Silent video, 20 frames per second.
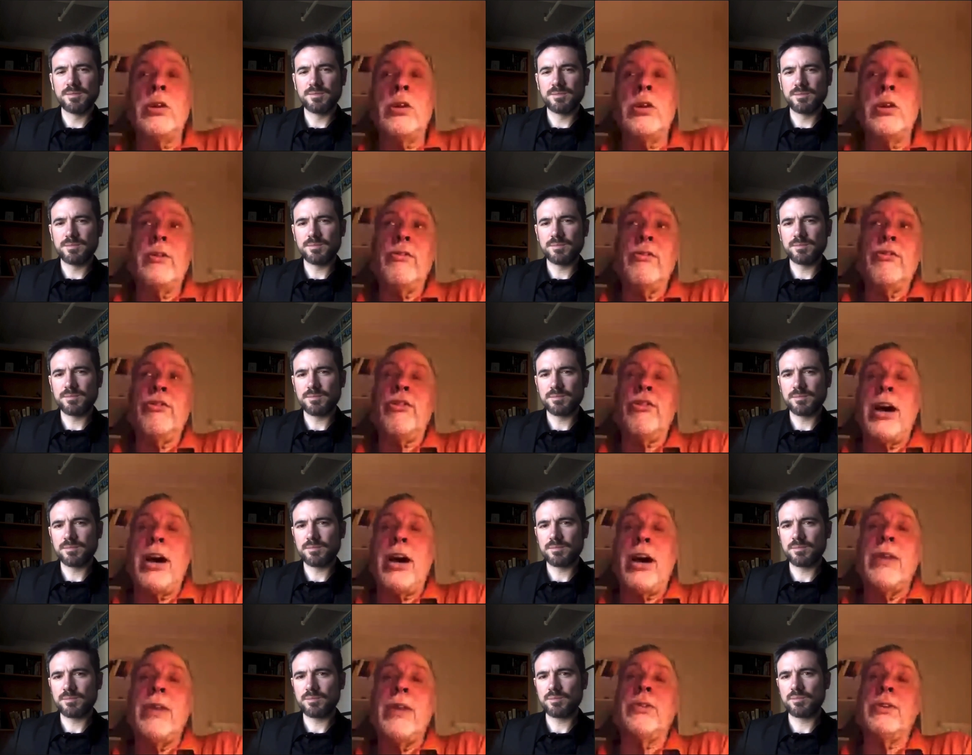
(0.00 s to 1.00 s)
Speaker 1: five
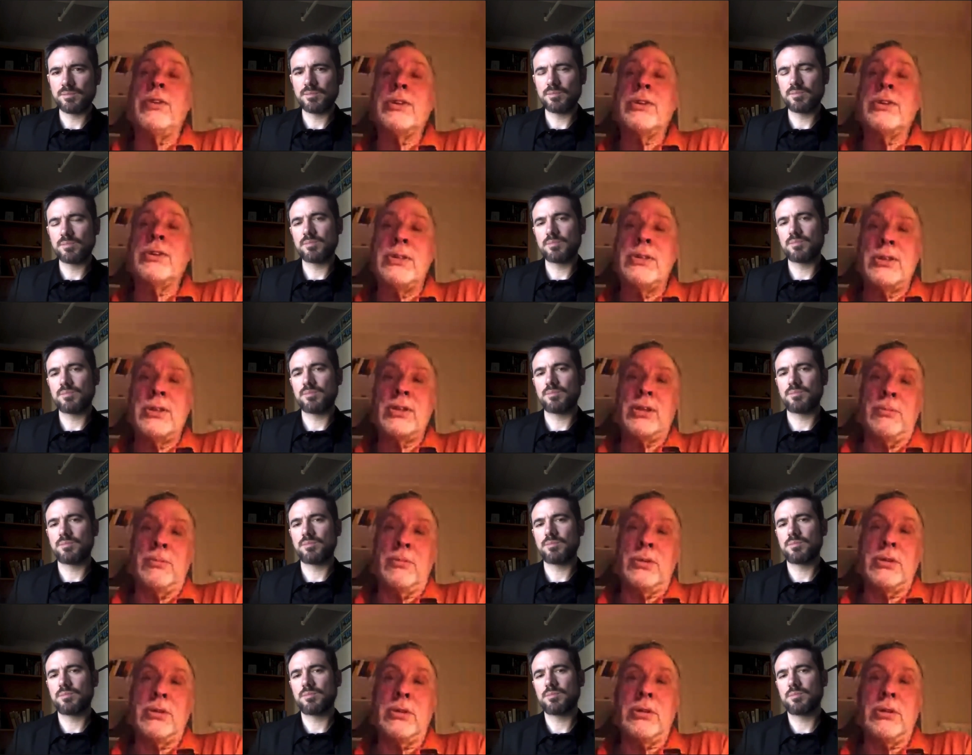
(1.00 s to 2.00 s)

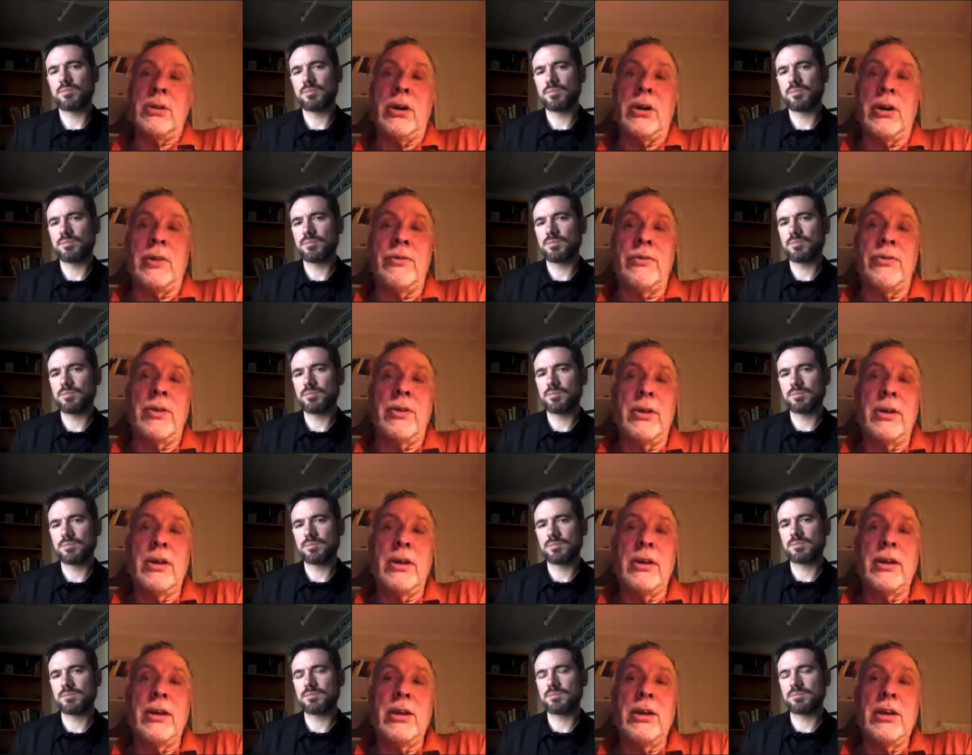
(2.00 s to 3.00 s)
systems of
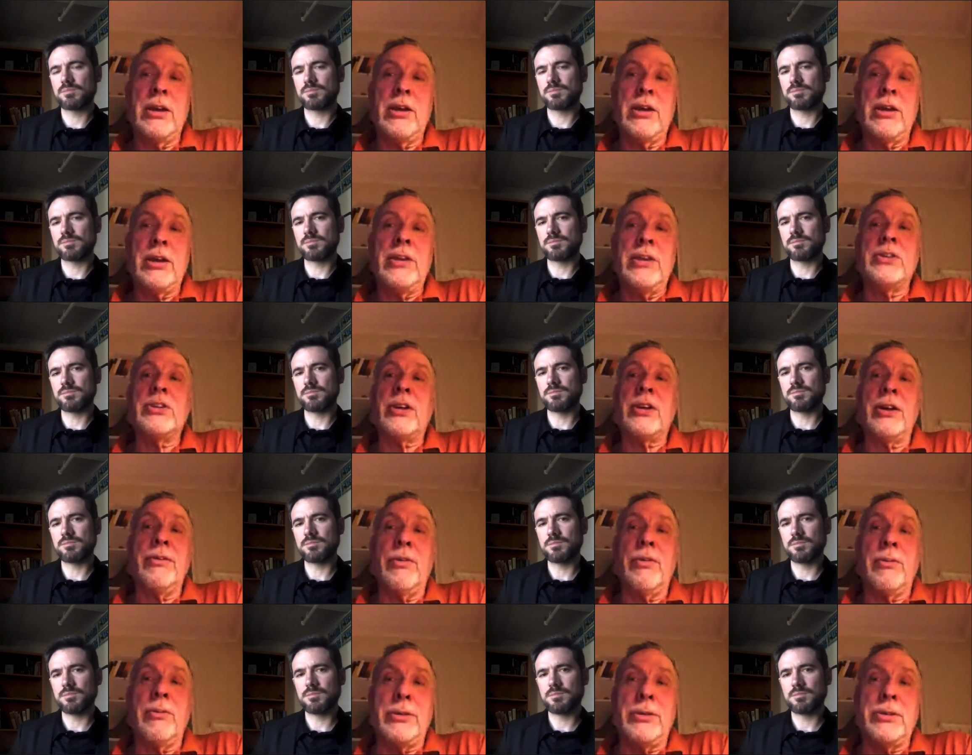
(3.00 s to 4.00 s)

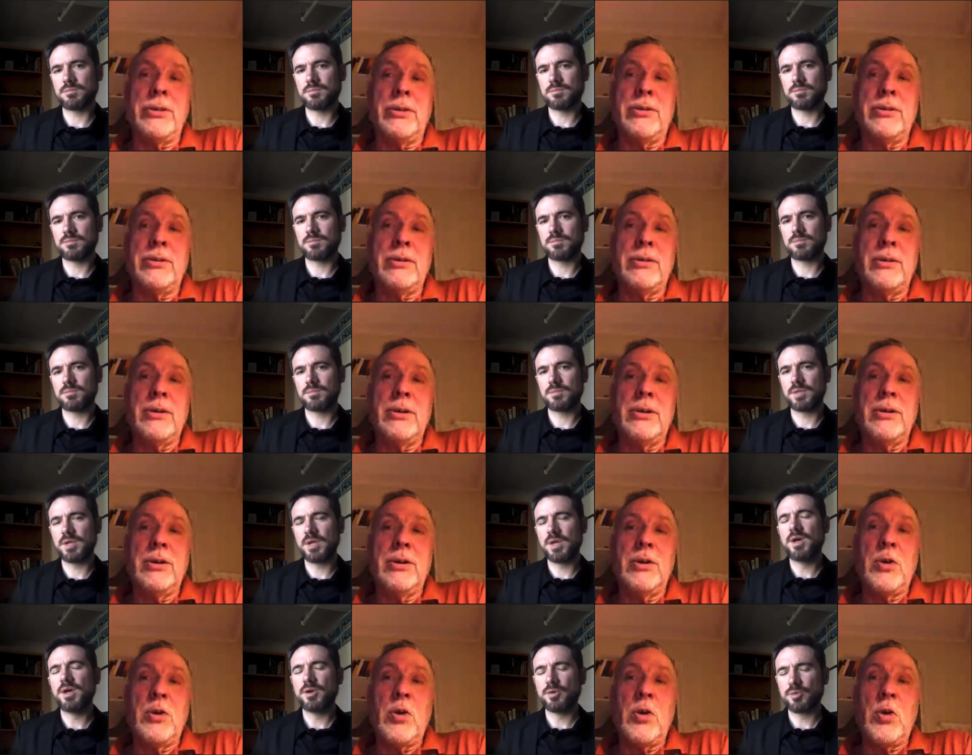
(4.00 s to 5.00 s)
encipherment.
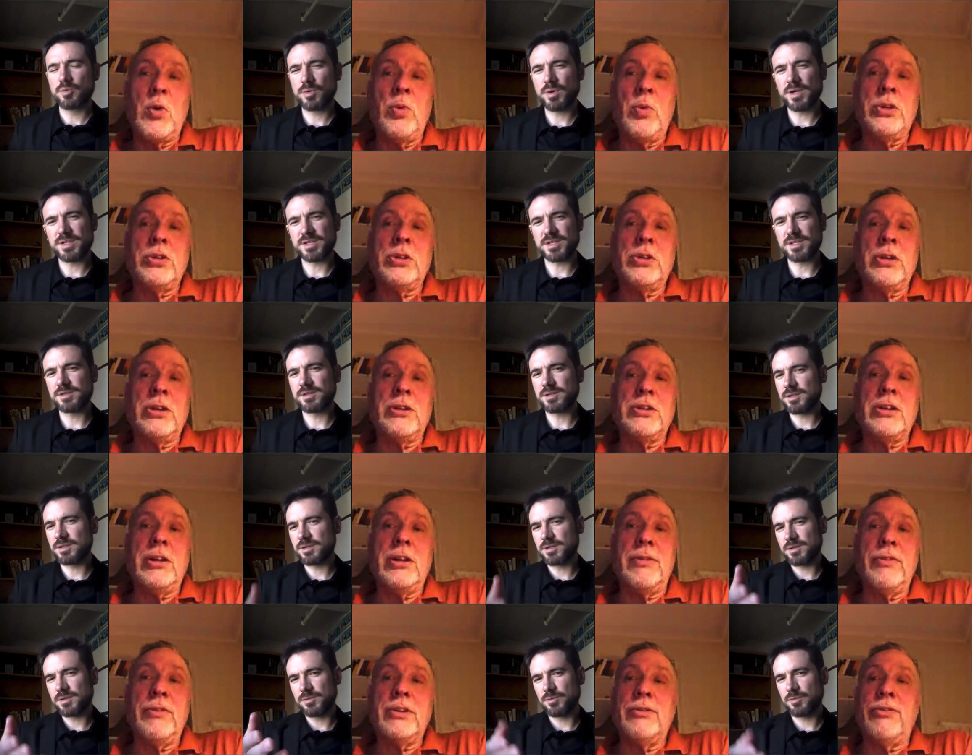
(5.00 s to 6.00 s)
Right.
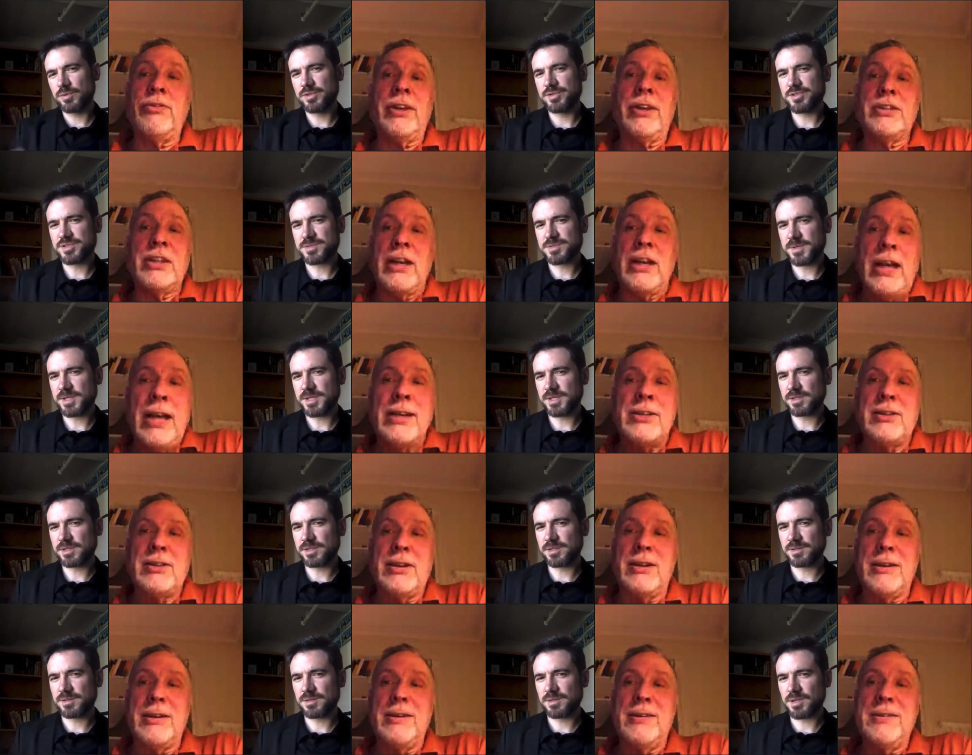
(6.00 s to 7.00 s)
Speaker 2: Will you speak
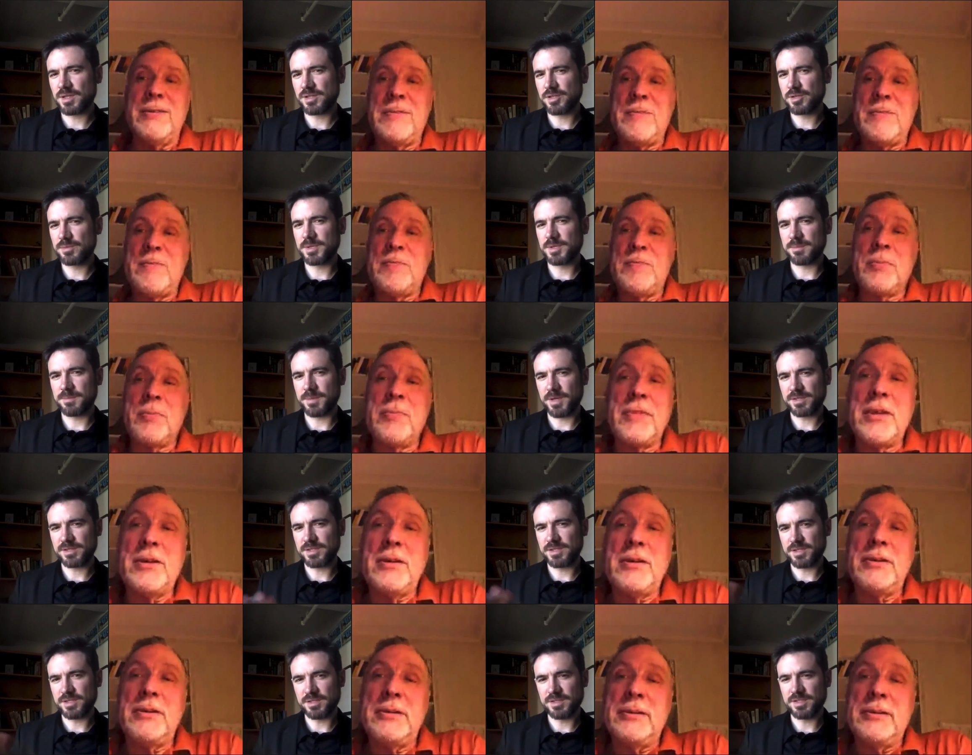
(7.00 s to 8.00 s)
a little bit about the,
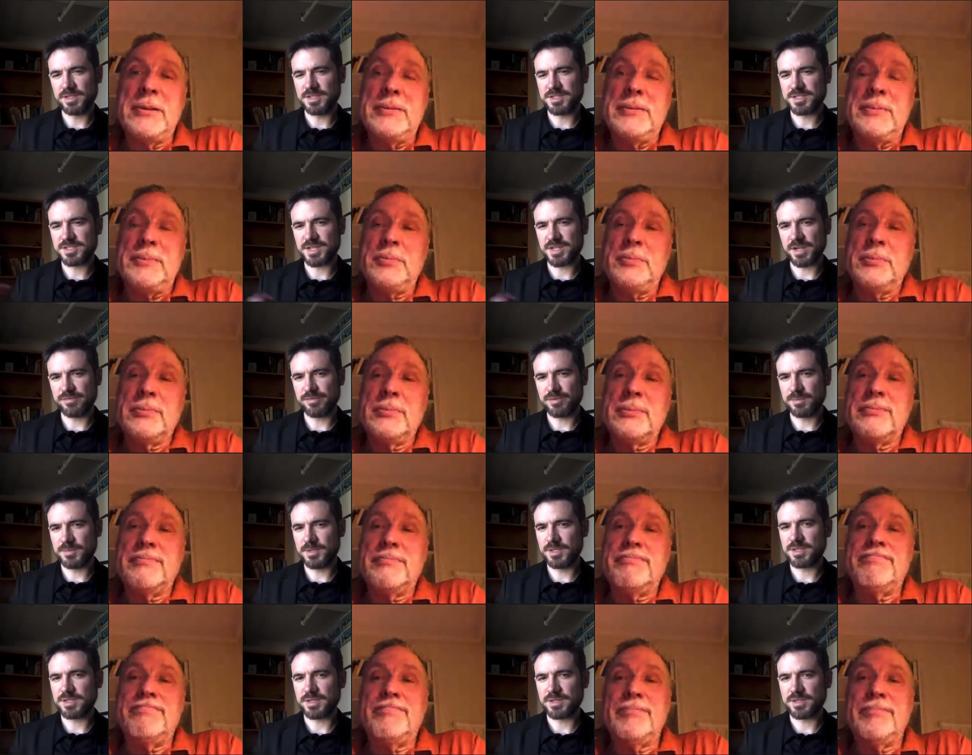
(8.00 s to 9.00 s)
the encipherment
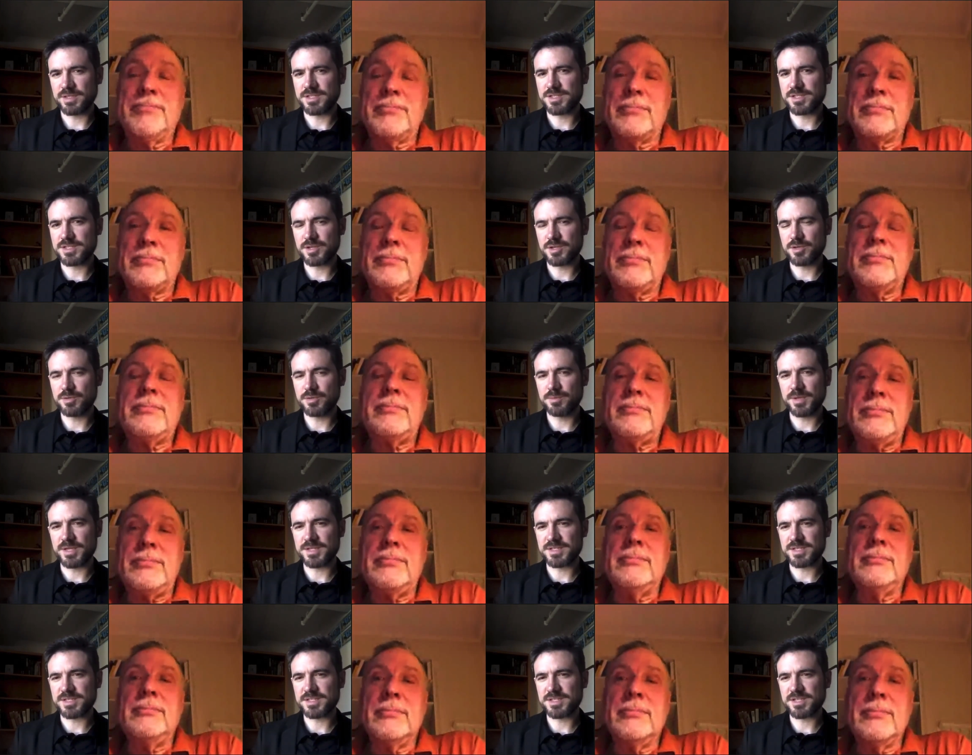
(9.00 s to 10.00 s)
on this stone? Because
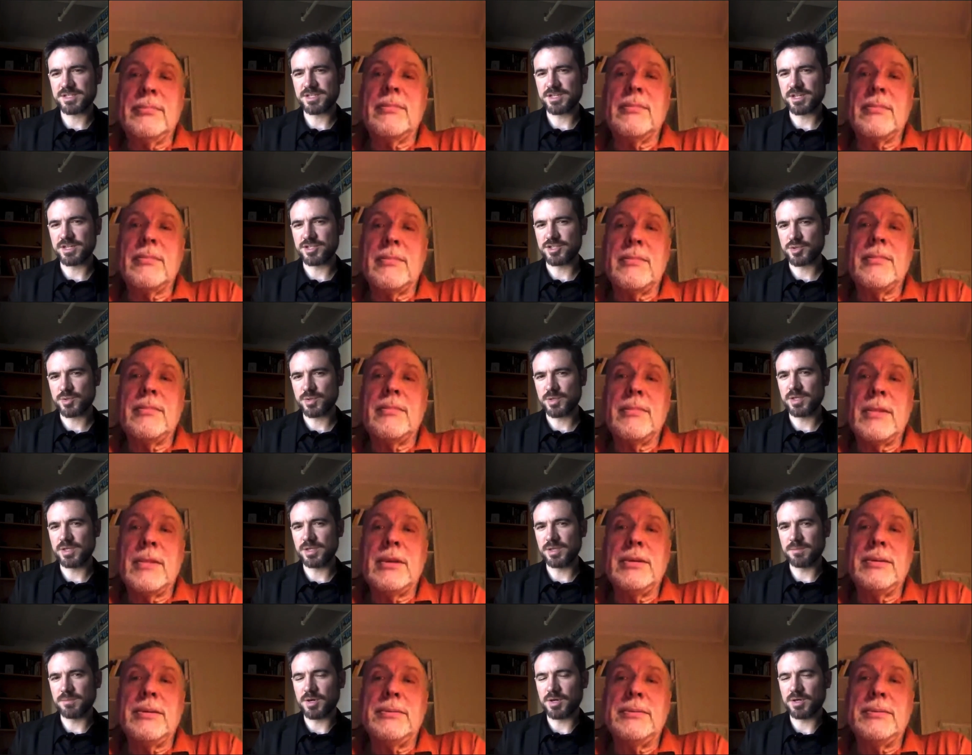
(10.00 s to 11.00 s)
that's such an intriguing
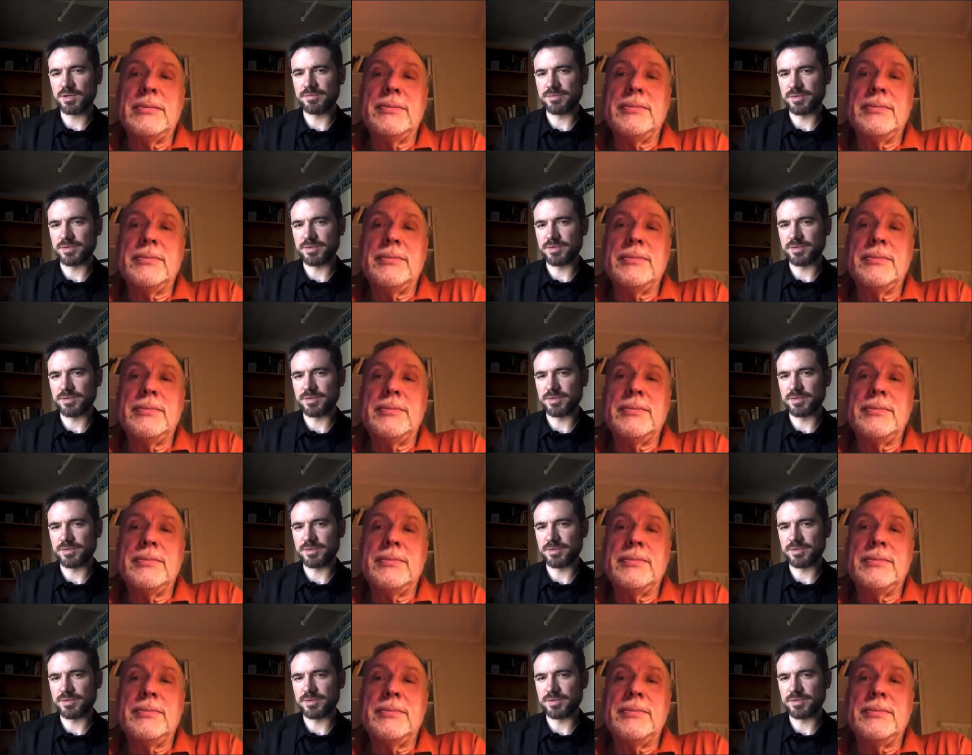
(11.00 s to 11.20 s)
part of it.